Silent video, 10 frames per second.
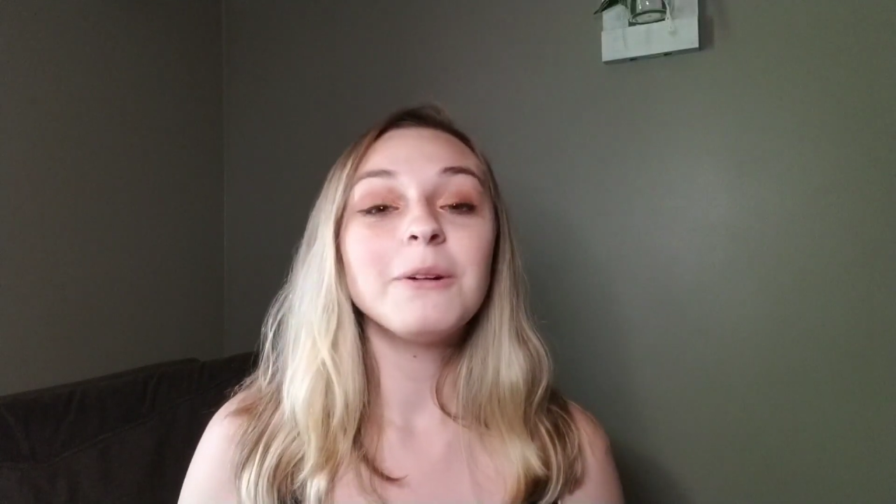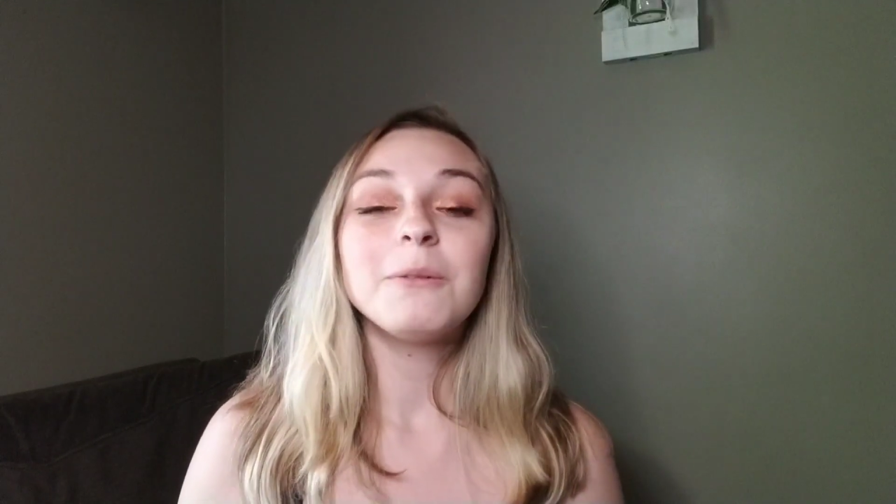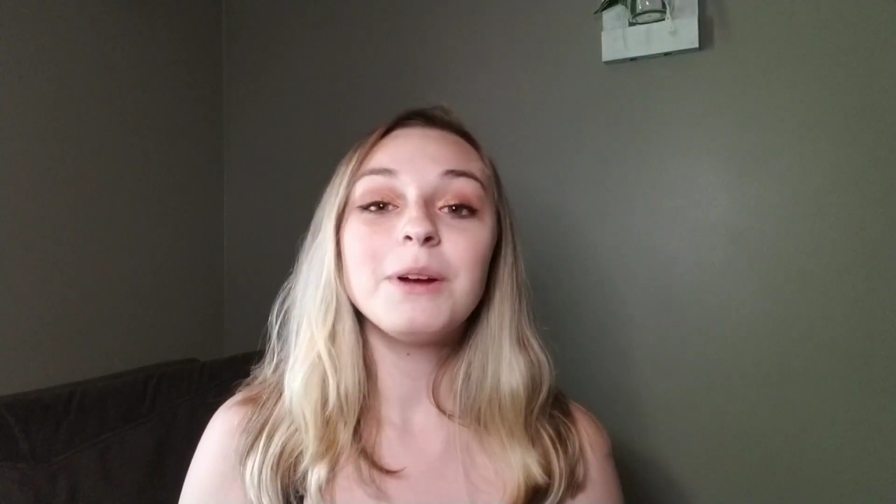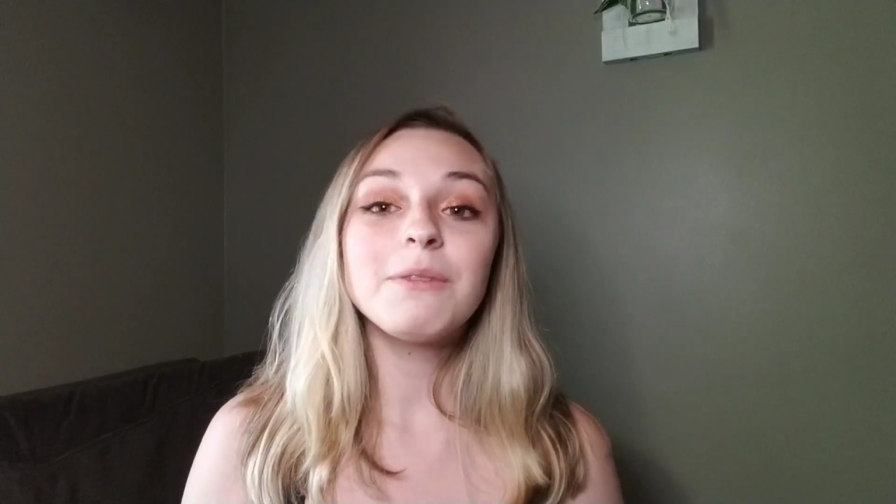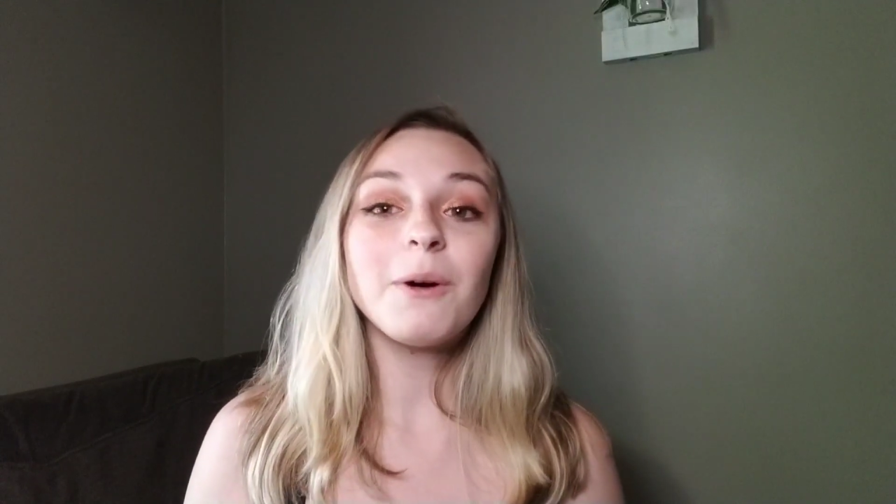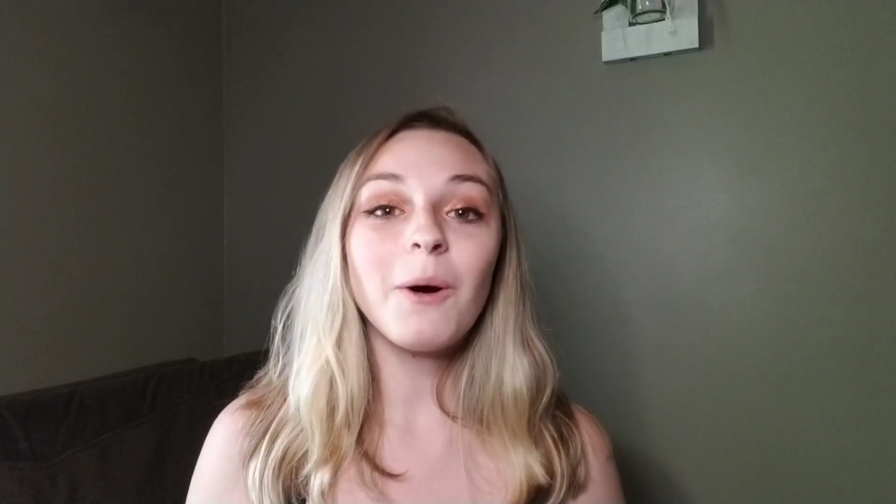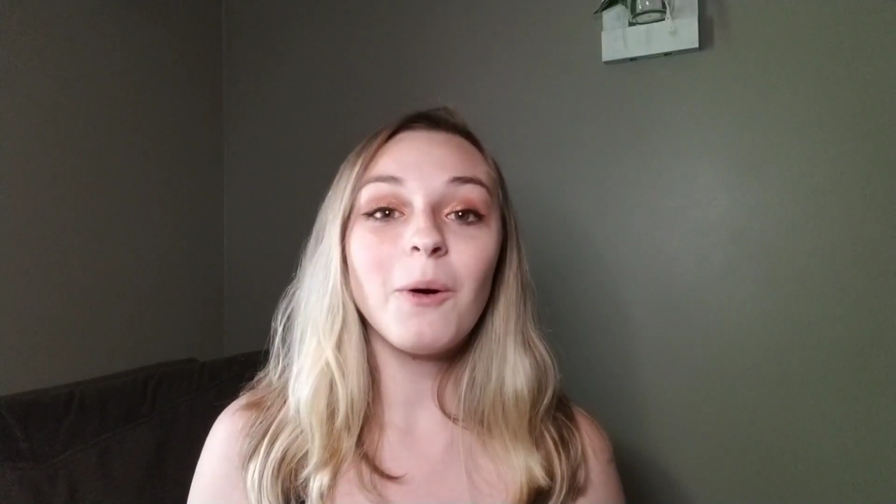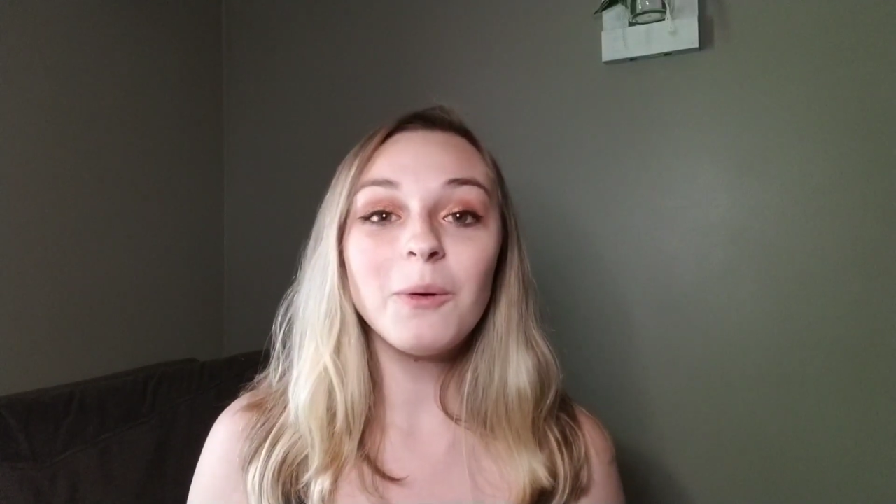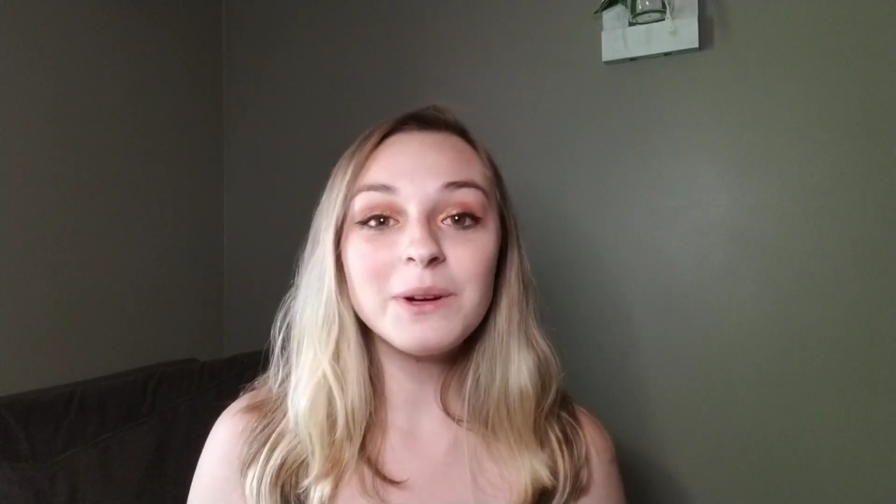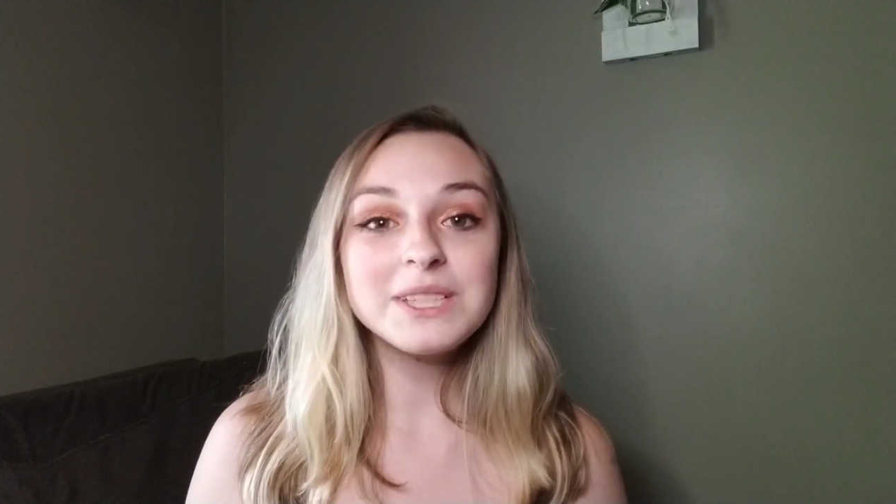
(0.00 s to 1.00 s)
we've
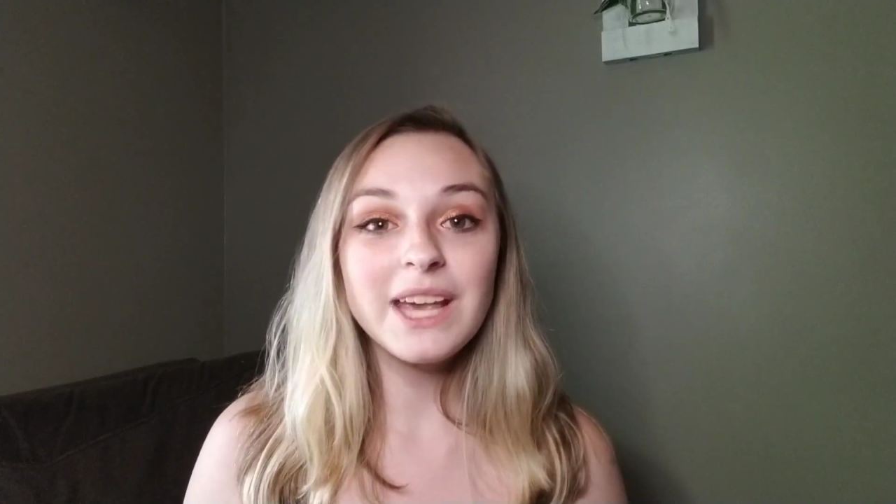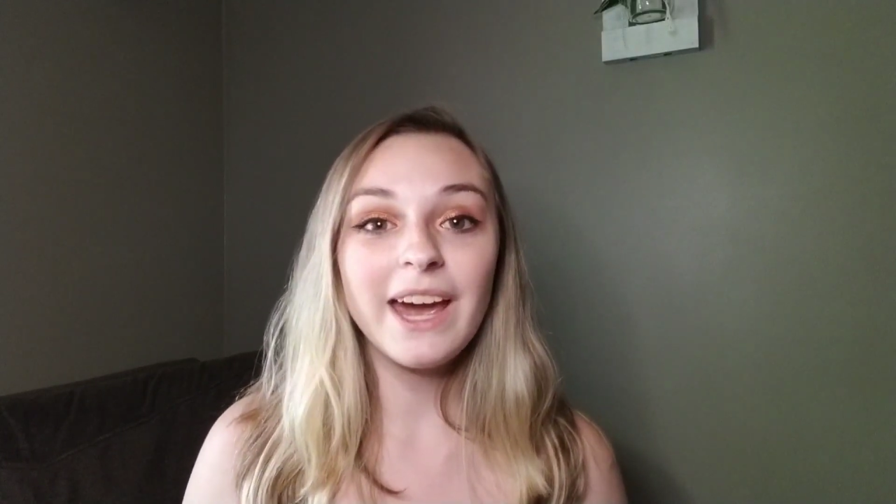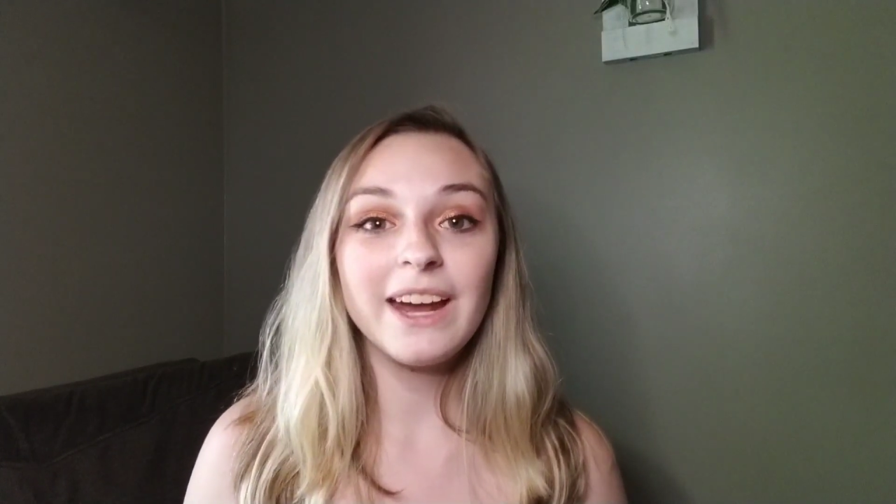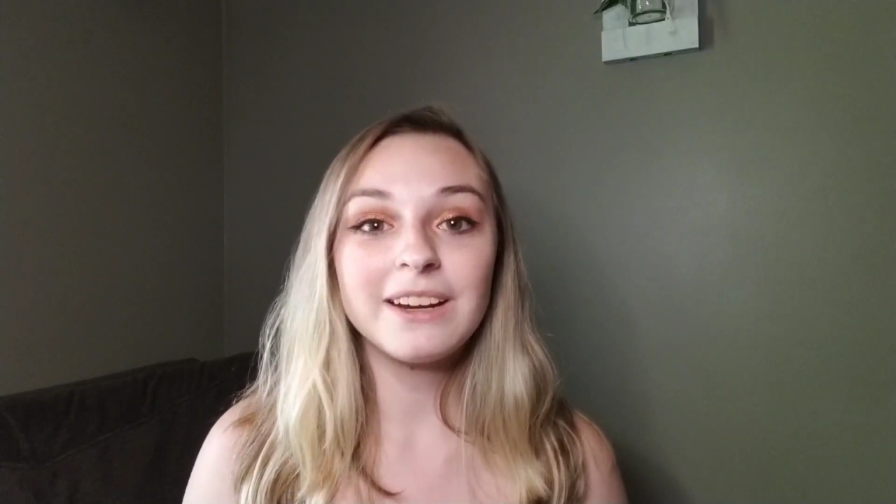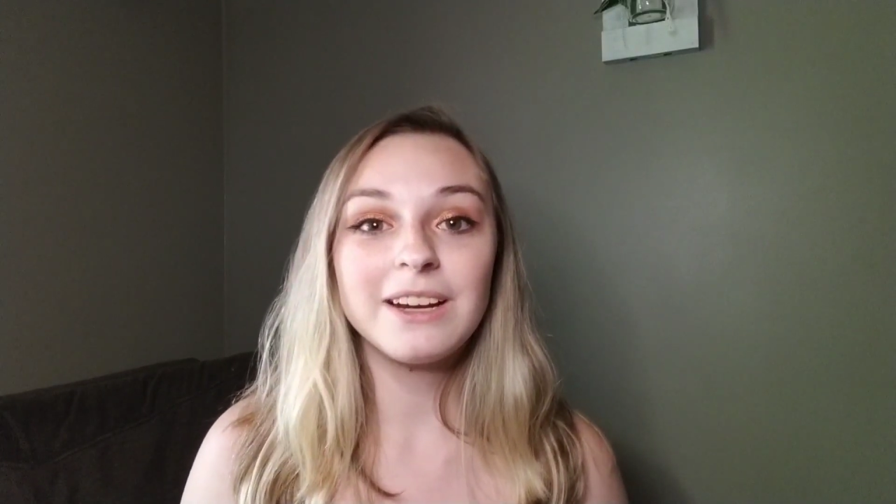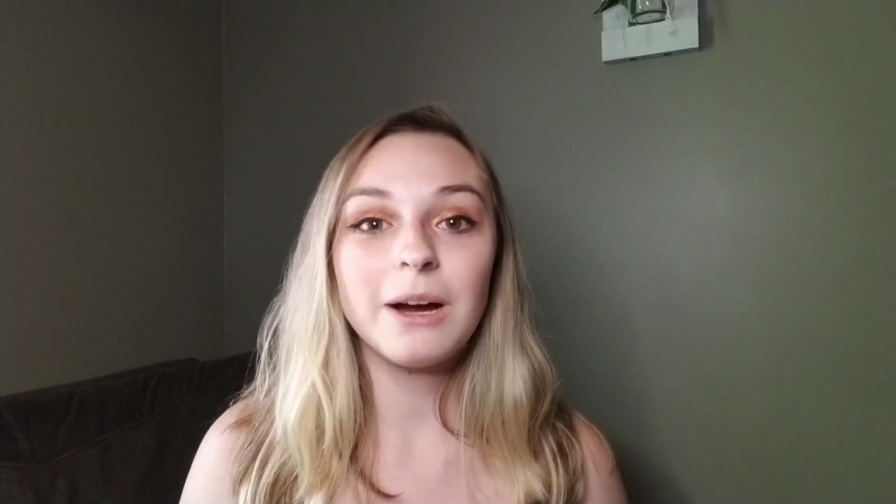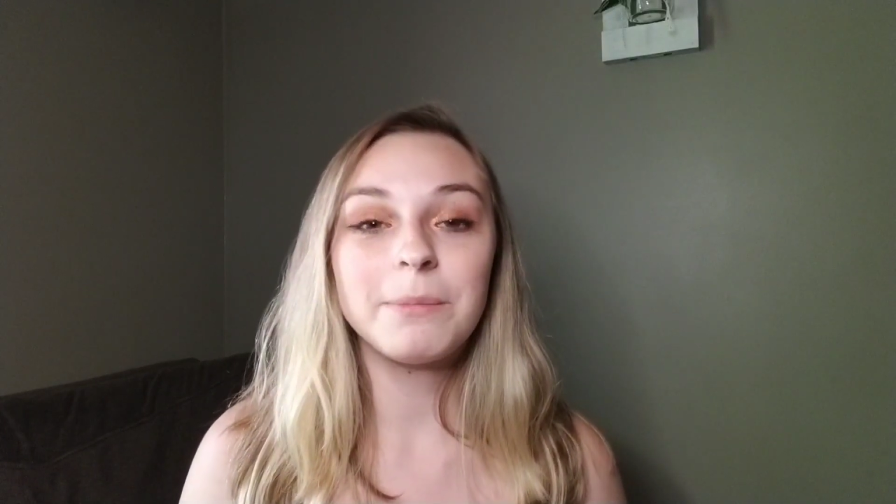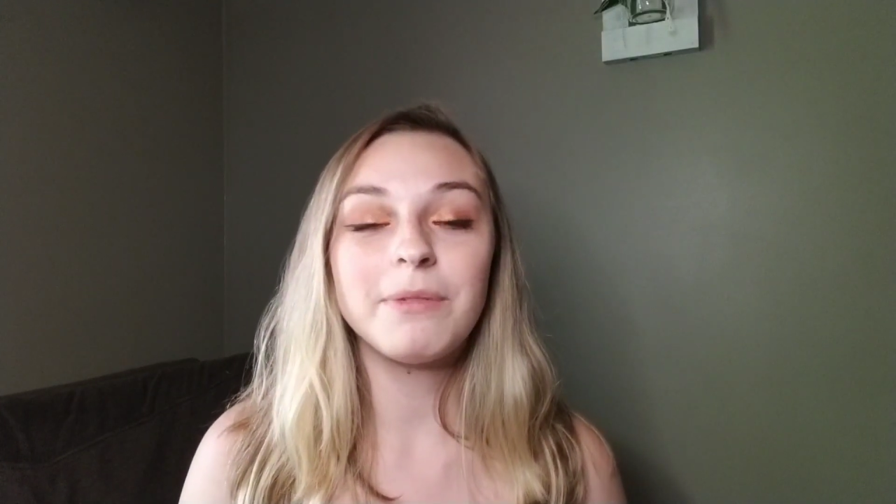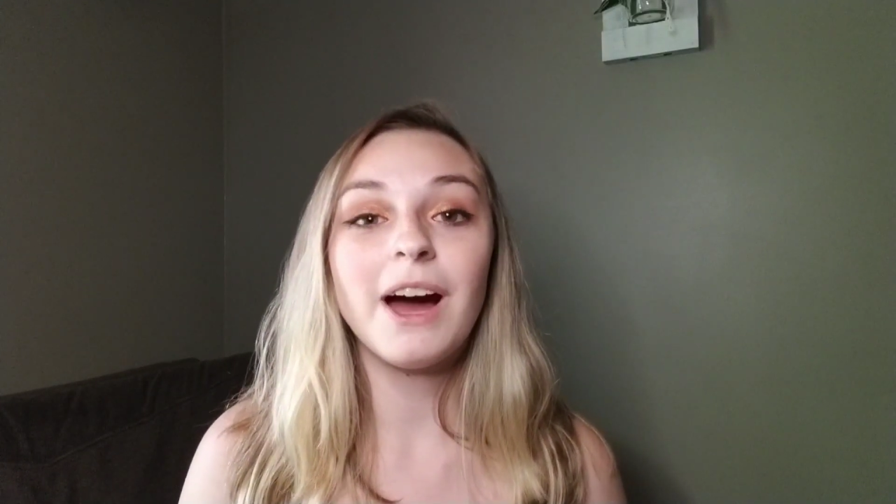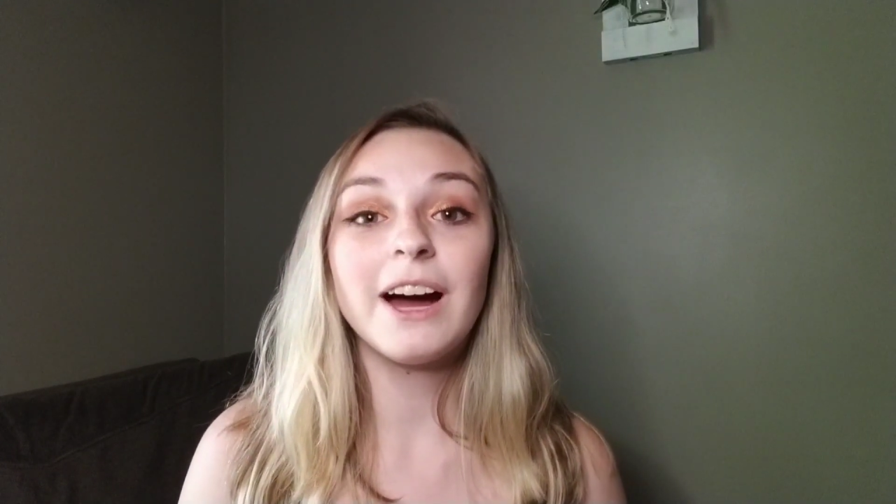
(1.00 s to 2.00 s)
always had a cup
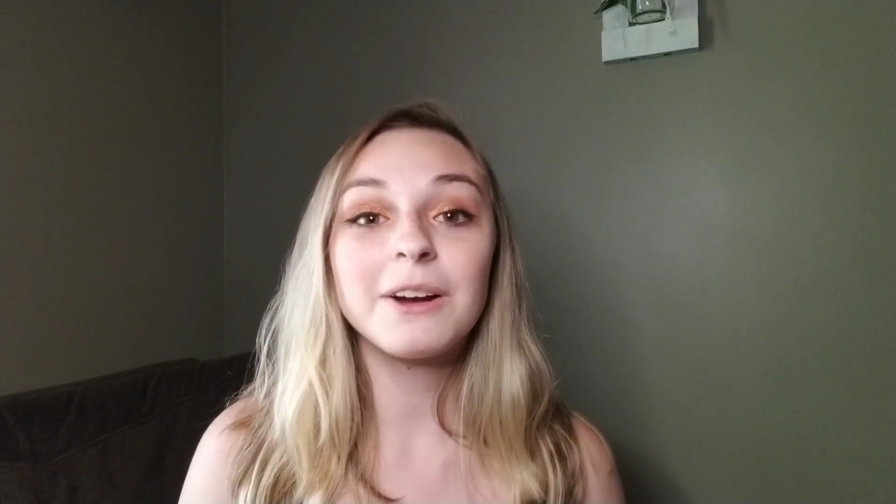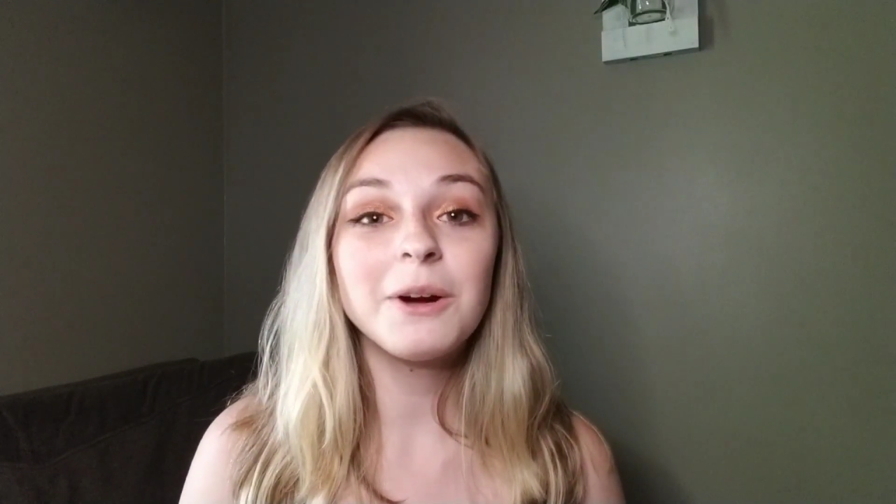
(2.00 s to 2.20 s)
of hot